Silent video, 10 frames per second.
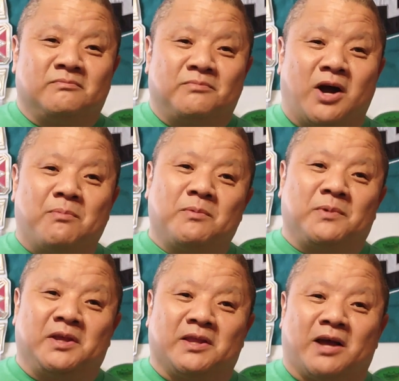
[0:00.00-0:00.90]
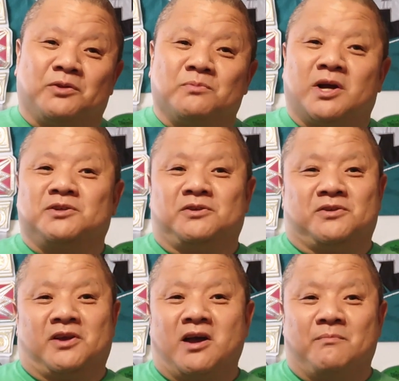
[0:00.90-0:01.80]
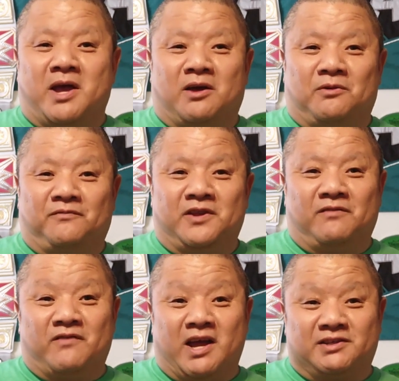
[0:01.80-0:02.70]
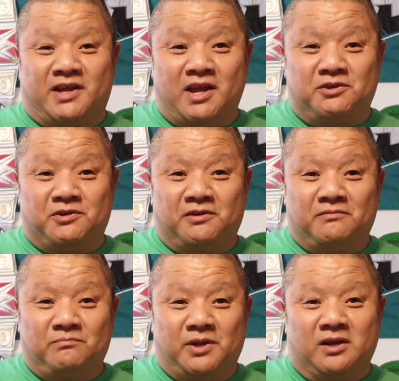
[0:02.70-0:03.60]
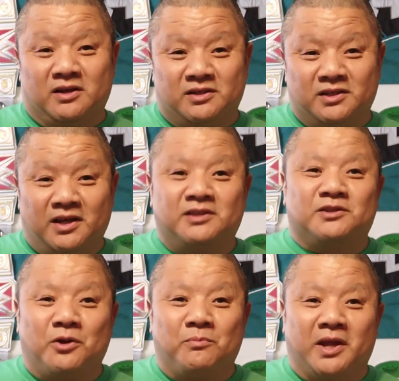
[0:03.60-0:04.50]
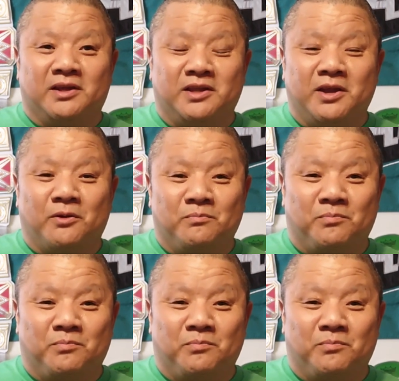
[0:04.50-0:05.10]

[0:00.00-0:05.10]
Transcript: probably not too much is going to come out of the investigation because it's no big deal.